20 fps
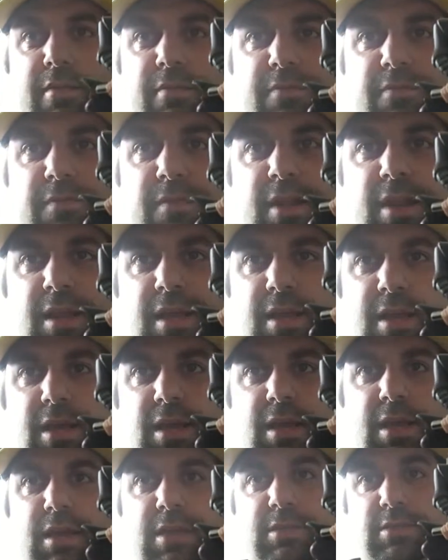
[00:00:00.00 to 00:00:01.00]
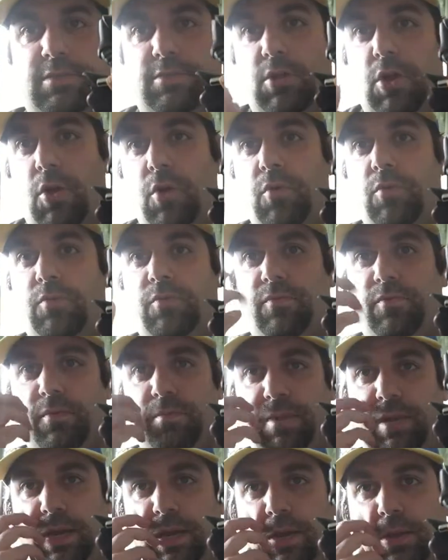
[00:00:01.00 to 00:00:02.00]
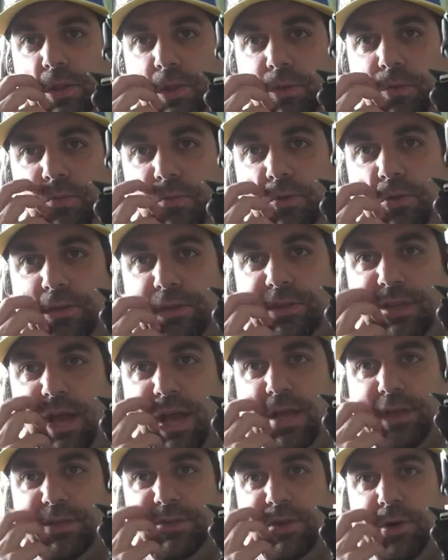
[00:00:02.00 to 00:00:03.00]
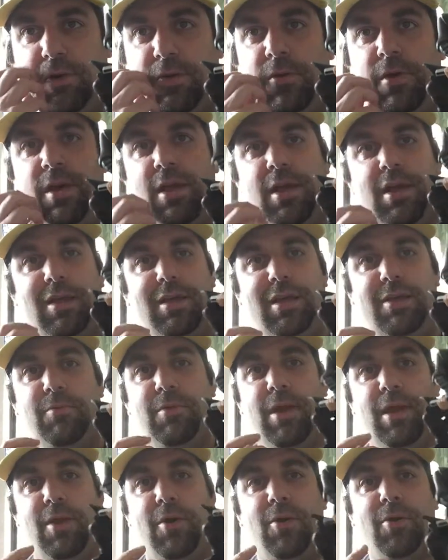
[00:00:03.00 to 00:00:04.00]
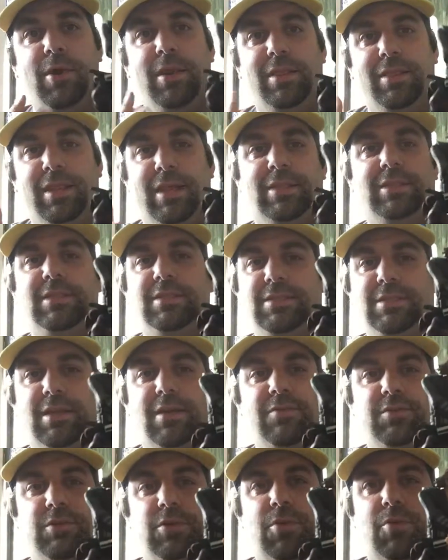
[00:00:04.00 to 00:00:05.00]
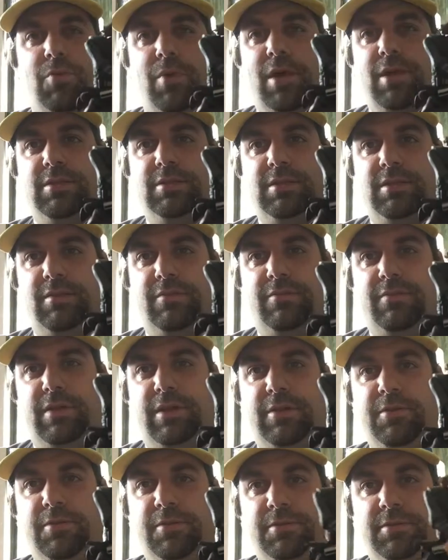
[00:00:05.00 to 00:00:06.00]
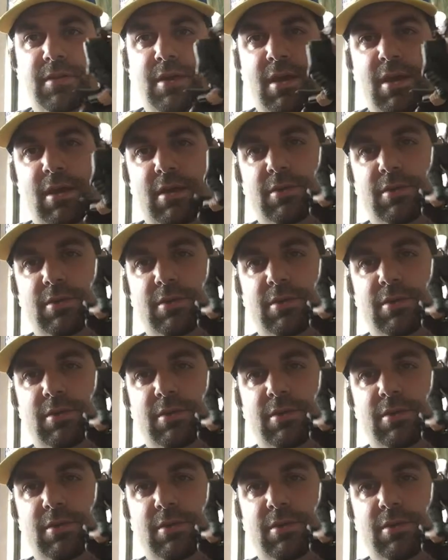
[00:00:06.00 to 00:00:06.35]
Infinity is known for being a Clone Wars style. So it already lent itself so well to the figures.